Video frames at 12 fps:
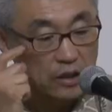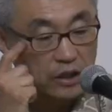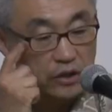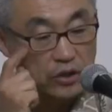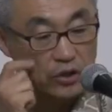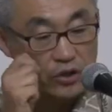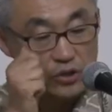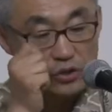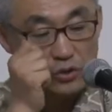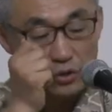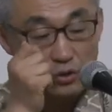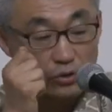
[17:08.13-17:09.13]
I encourage
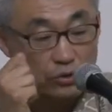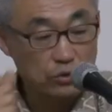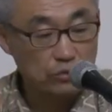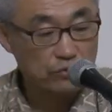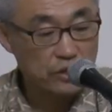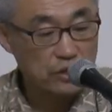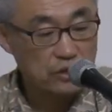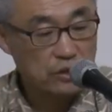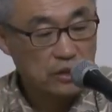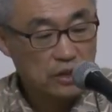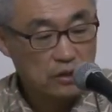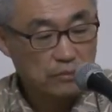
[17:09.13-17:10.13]
you to
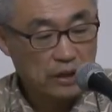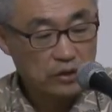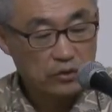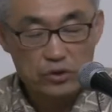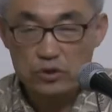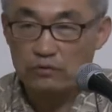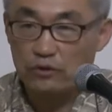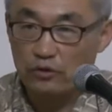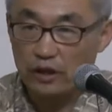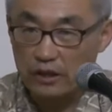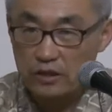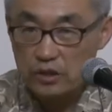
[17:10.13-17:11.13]
read by Christopher
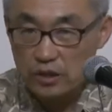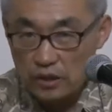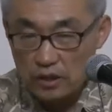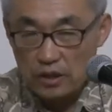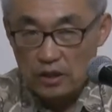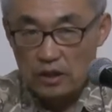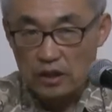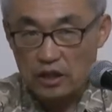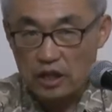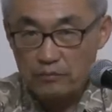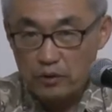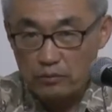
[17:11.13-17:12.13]
Wright a
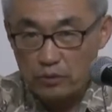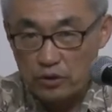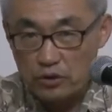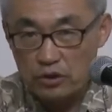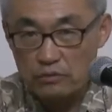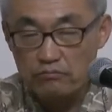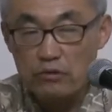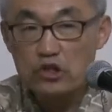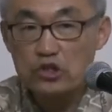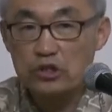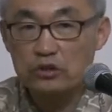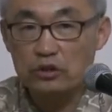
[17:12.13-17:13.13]
couple of books,
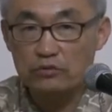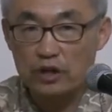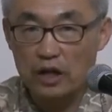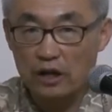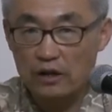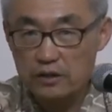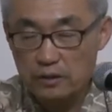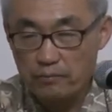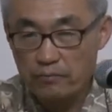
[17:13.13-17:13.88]
Mission of God